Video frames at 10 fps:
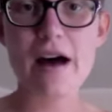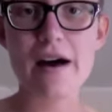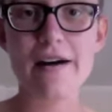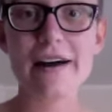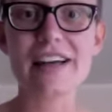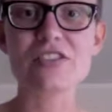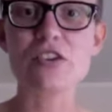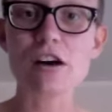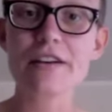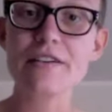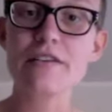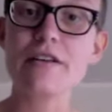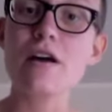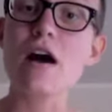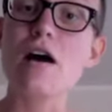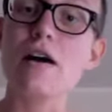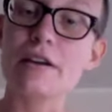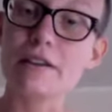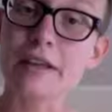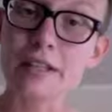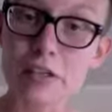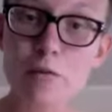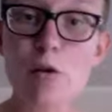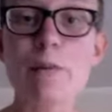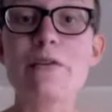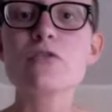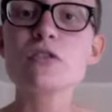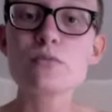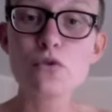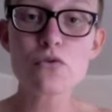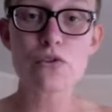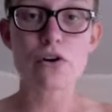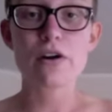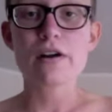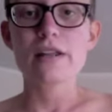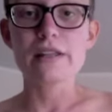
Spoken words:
has gotten a considerable amount smoother.